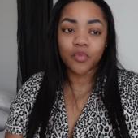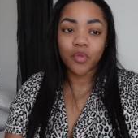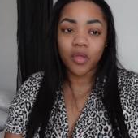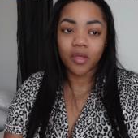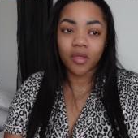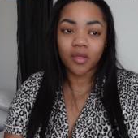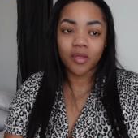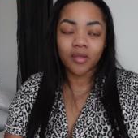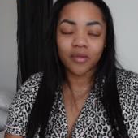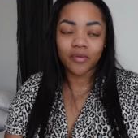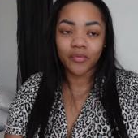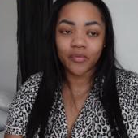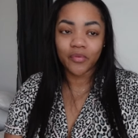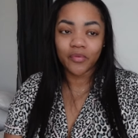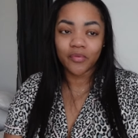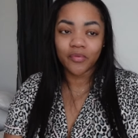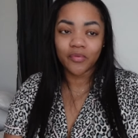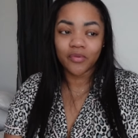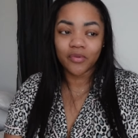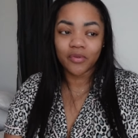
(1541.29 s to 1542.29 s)

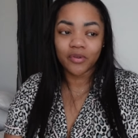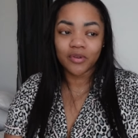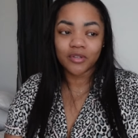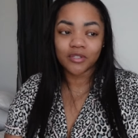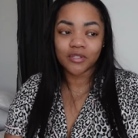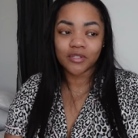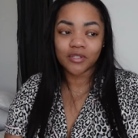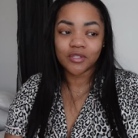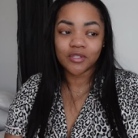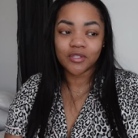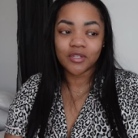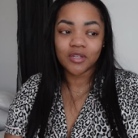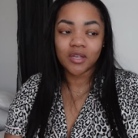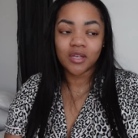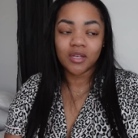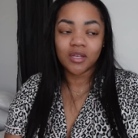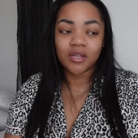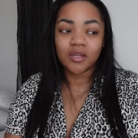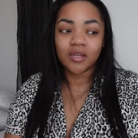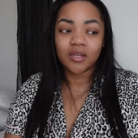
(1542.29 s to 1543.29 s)

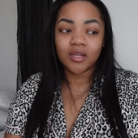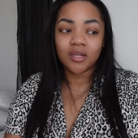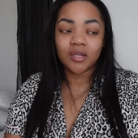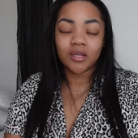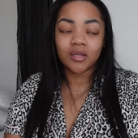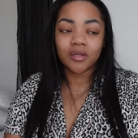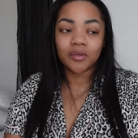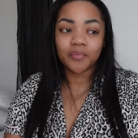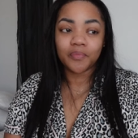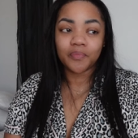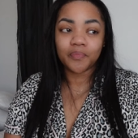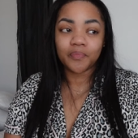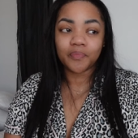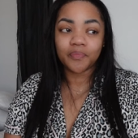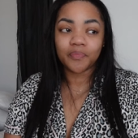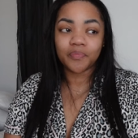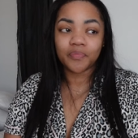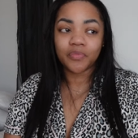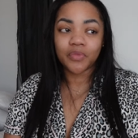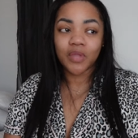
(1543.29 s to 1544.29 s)
I
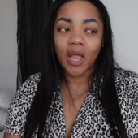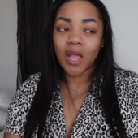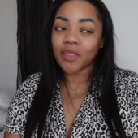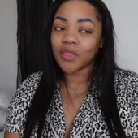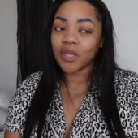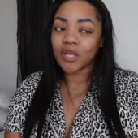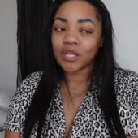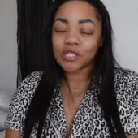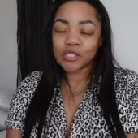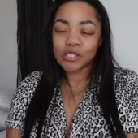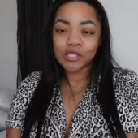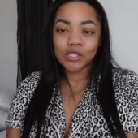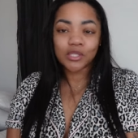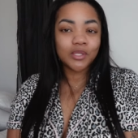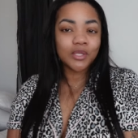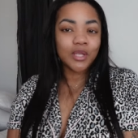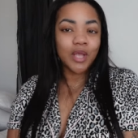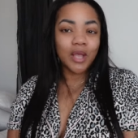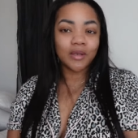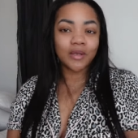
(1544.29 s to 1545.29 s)
think she
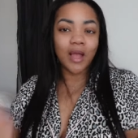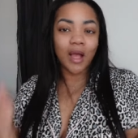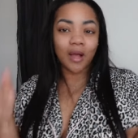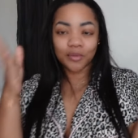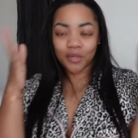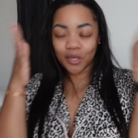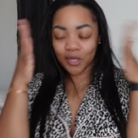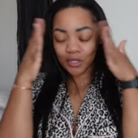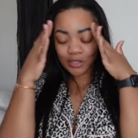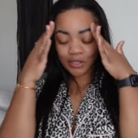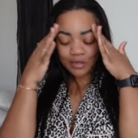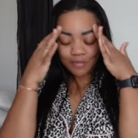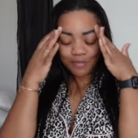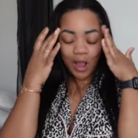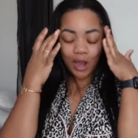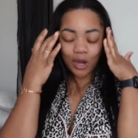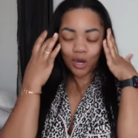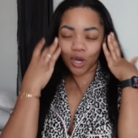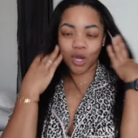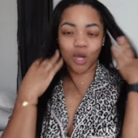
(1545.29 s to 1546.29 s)
out there see
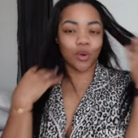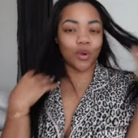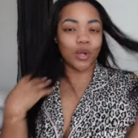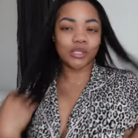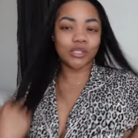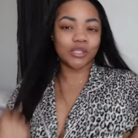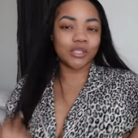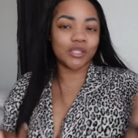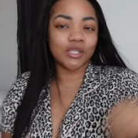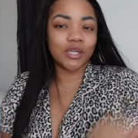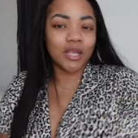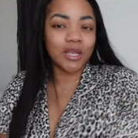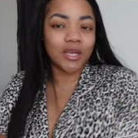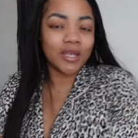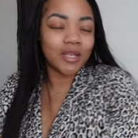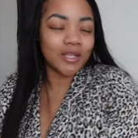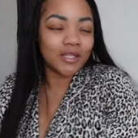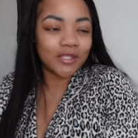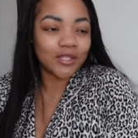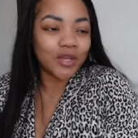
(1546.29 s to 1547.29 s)
my crush and
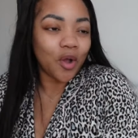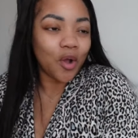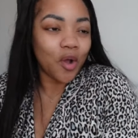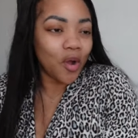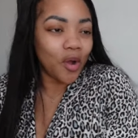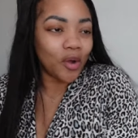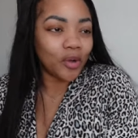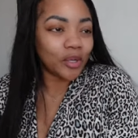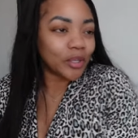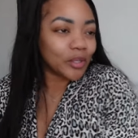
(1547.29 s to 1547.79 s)
his dog.